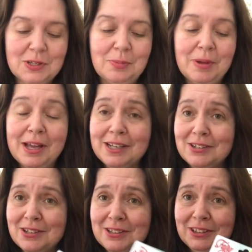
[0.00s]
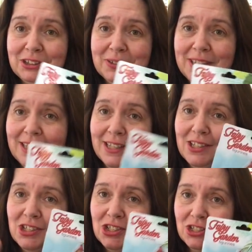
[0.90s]
So my Dollar Tree
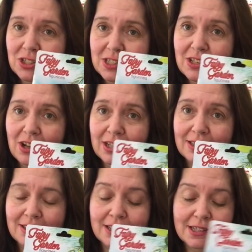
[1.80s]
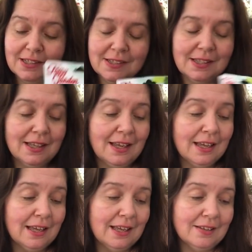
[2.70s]
had just gotten these,
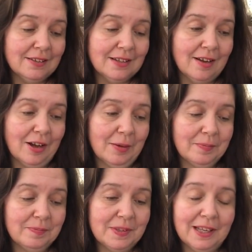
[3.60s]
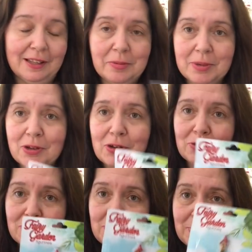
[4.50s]
and um, they let me go
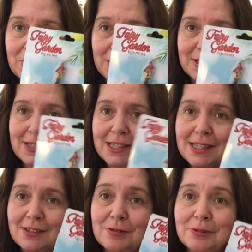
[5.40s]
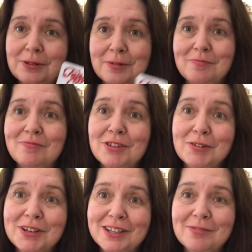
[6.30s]
through the boxes, so I'm
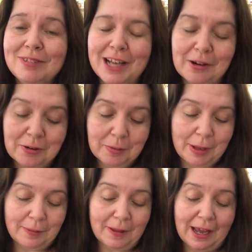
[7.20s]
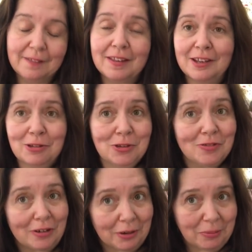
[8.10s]
very flattered about that. Thank you
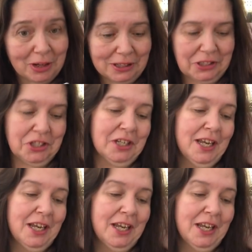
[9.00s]
very much.